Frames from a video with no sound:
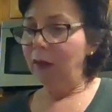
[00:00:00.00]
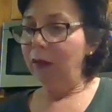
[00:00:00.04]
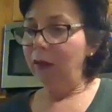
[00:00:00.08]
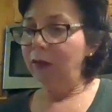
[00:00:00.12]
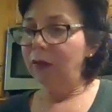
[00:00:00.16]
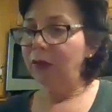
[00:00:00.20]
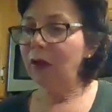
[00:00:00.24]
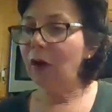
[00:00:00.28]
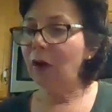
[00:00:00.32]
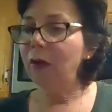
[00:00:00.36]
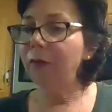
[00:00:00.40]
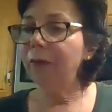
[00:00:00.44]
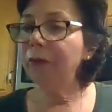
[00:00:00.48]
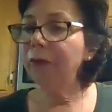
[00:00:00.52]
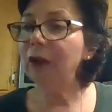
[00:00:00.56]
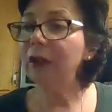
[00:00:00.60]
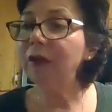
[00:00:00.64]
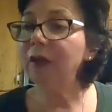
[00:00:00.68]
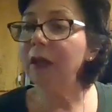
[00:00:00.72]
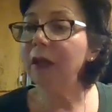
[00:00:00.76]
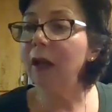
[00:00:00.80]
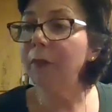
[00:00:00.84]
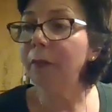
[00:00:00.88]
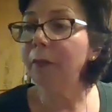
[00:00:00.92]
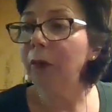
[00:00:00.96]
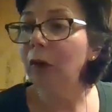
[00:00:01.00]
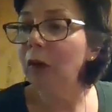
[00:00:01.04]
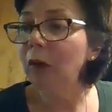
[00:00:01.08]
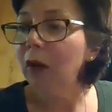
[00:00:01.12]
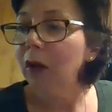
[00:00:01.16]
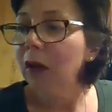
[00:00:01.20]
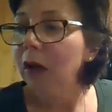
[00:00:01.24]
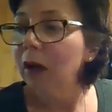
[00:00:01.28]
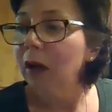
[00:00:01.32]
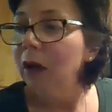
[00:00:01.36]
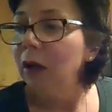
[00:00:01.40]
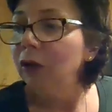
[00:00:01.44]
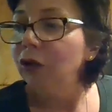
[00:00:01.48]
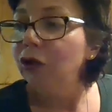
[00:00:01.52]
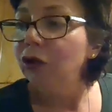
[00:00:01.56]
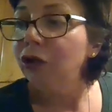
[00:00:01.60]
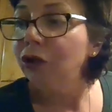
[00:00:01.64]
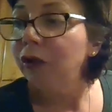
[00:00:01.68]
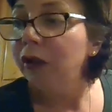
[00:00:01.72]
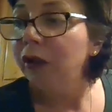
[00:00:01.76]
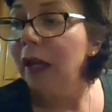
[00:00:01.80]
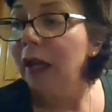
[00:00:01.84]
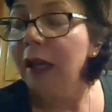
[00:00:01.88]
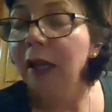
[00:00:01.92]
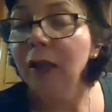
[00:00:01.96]
So for example,
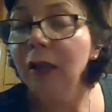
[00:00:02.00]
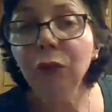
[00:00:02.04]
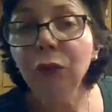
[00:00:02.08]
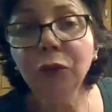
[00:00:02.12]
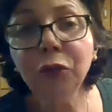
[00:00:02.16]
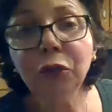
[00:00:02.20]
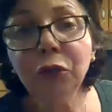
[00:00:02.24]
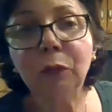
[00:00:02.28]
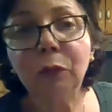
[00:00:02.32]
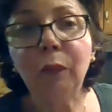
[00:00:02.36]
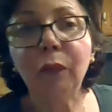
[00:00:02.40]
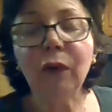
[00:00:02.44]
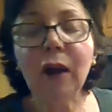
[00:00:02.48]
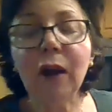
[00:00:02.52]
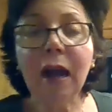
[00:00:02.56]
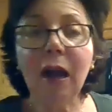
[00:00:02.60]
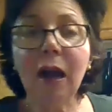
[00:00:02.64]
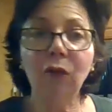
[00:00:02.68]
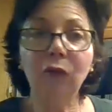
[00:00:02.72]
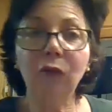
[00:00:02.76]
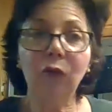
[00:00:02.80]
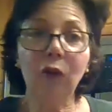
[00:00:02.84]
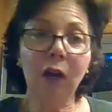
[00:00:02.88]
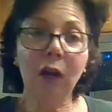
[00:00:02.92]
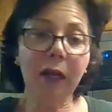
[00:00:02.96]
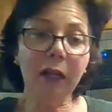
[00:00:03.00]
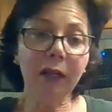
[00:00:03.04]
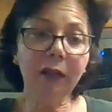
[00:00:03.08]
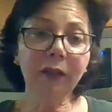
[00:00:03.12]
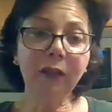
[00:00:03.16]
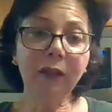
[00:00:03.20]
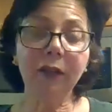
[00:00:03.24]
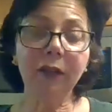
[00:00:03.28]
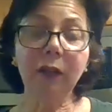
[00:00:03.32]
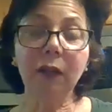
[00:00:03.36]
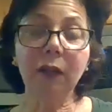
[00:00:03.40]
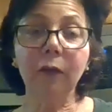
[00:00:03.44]
they used brown rice.